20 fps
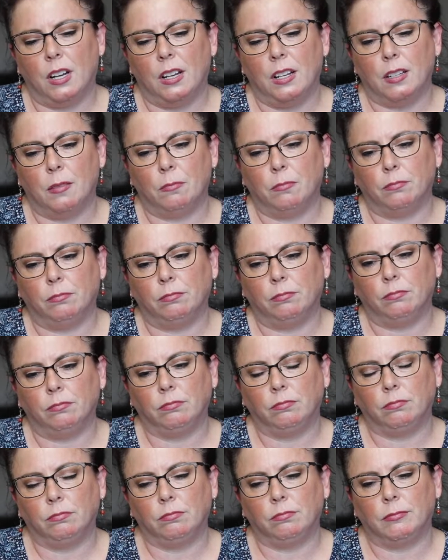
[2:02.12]

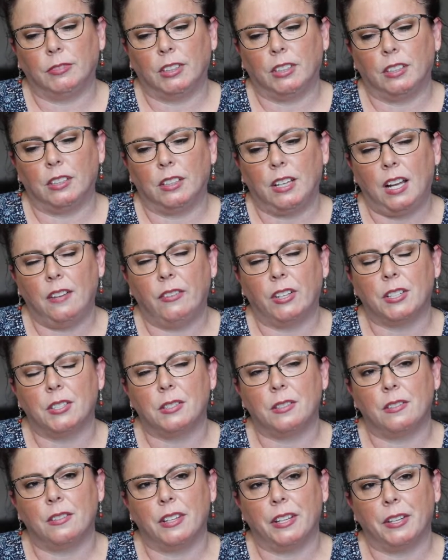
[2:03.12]
kind of
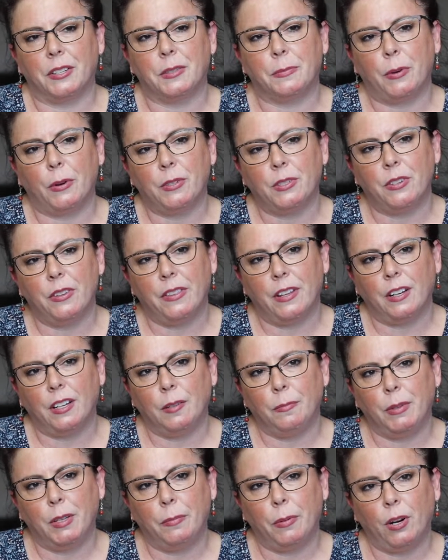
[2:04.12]
the exposure
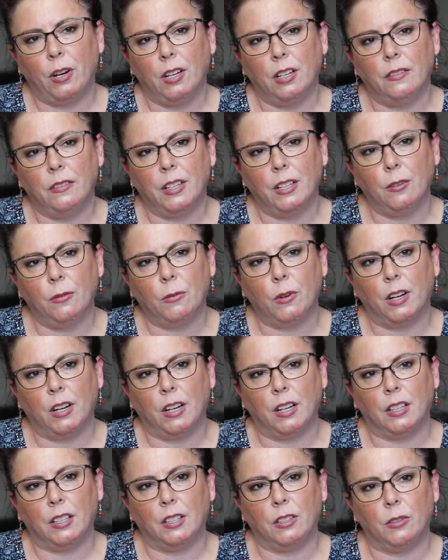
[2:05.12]
therapy part of it,
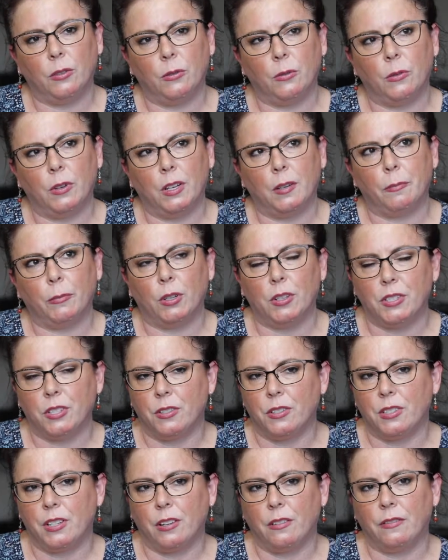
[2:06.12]
where you immerse
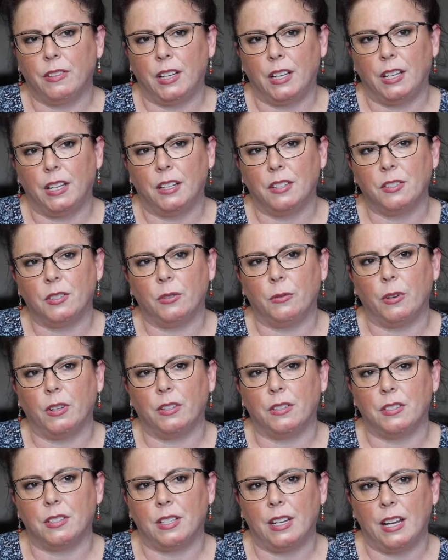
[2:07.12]
yourself in it to
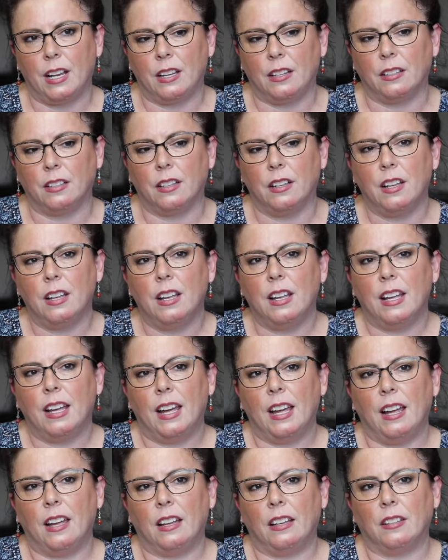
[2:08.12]
understand
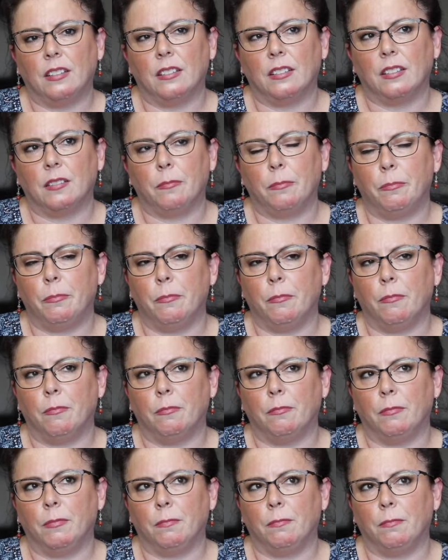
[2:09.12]
and
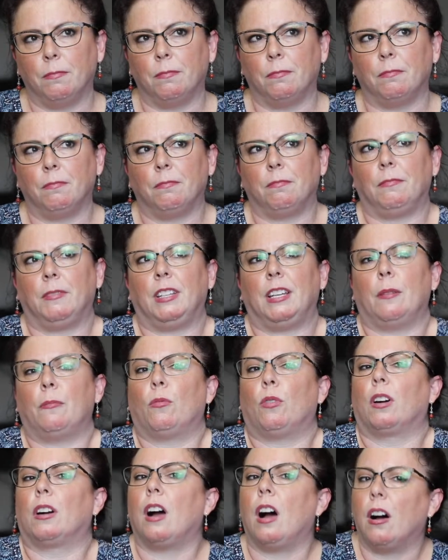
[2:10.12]
get
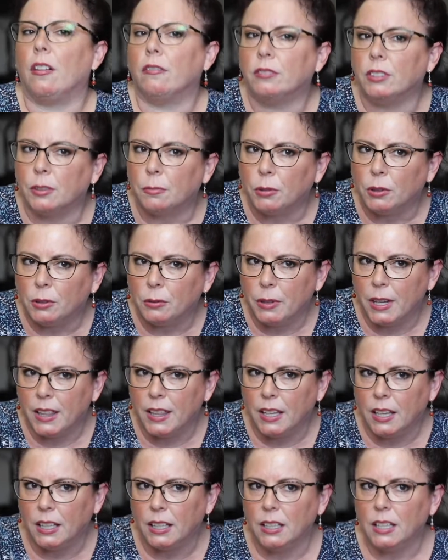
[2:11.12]
more comfortable with
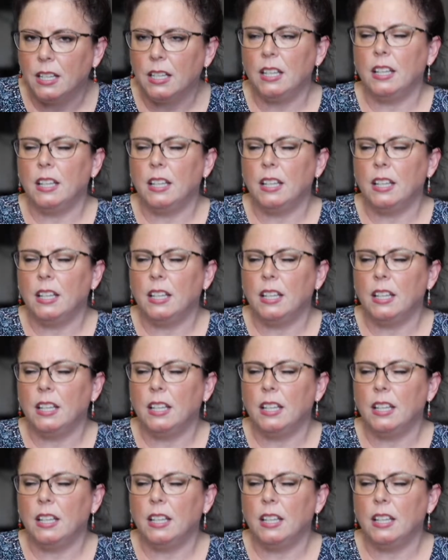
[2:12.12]
it.